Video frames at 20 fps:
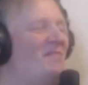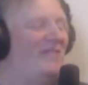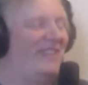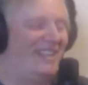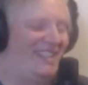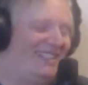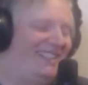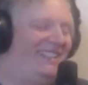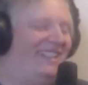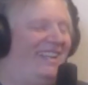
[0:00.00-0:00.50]

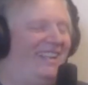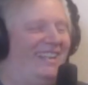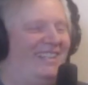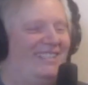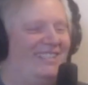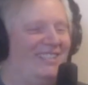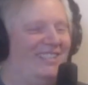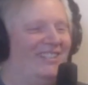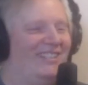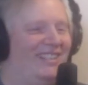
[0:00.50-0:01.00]
But
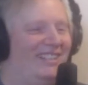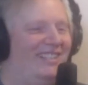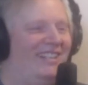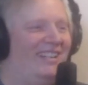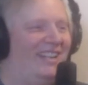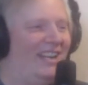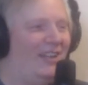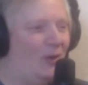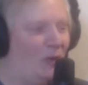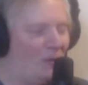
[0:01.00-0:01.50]
so
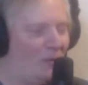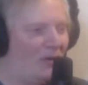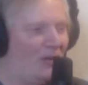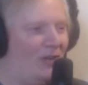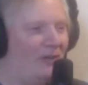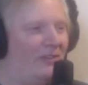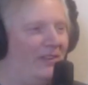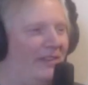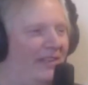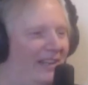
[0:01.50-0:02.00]
I Ubered
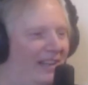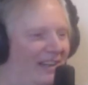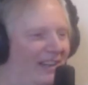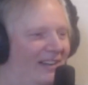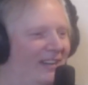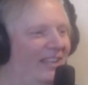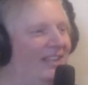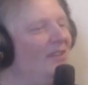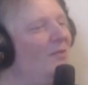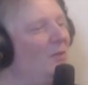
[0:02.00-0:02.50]
over
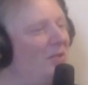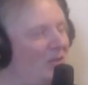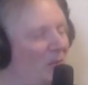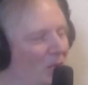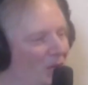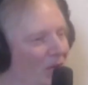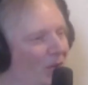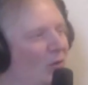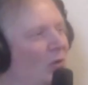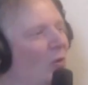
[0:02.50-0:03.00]
there, and it was a
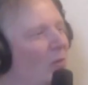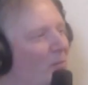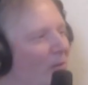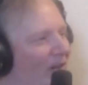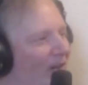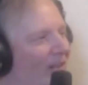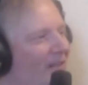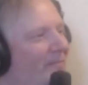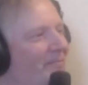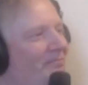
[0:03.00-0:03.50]
really cool
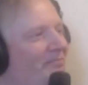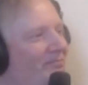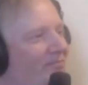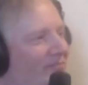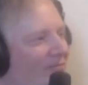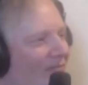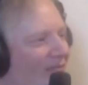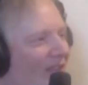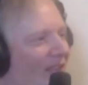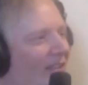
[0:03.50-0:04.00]
bar.
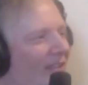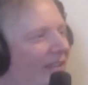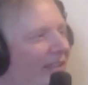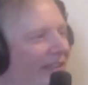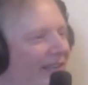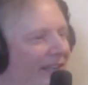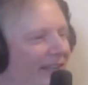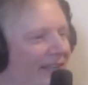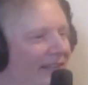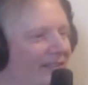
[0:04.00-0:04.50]

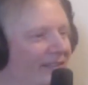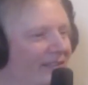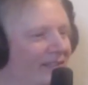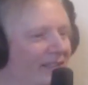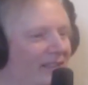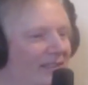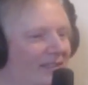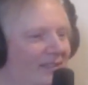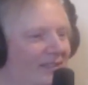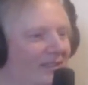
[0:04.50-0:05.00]
And
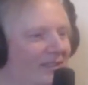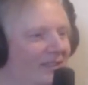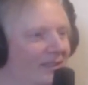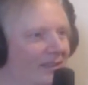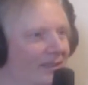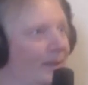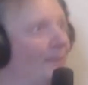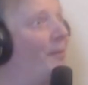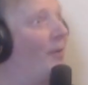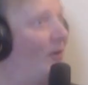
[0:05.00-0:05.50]

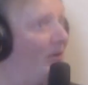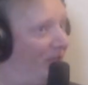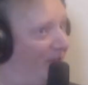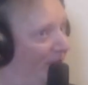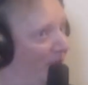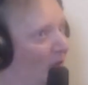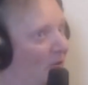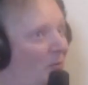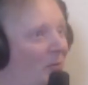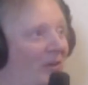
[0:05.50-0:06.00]
the
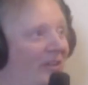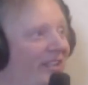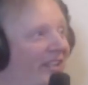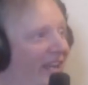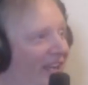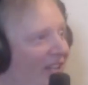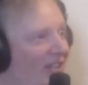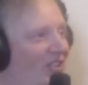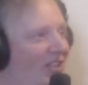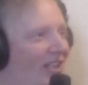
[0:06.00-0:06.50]
bartenders were
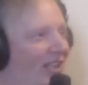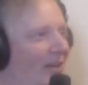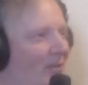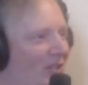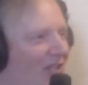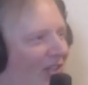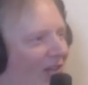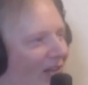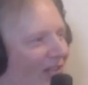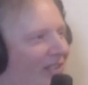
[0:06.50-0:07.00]
engaging. I
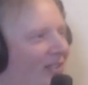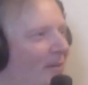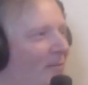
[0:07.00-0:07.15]
was talking to